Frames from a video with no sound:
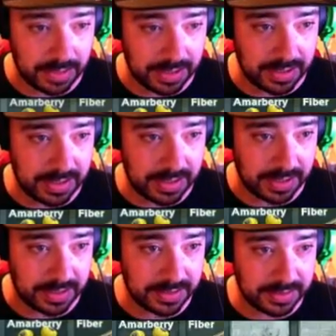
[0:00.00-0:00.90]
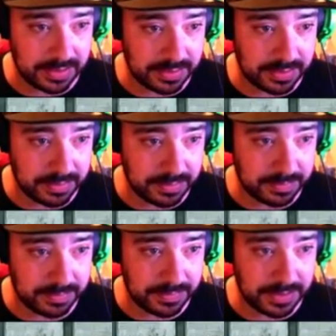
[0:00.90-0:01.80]
Right, okay.
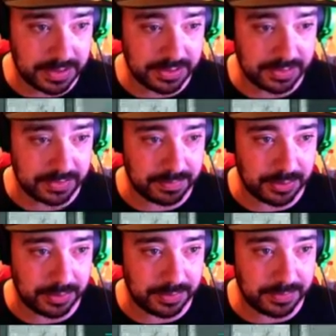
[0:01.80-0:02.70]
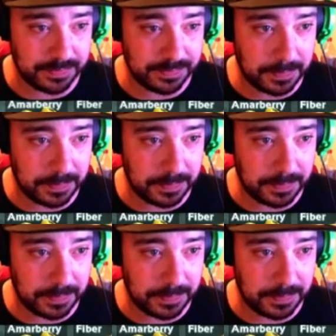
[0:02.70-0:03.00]
Did I just do a poo?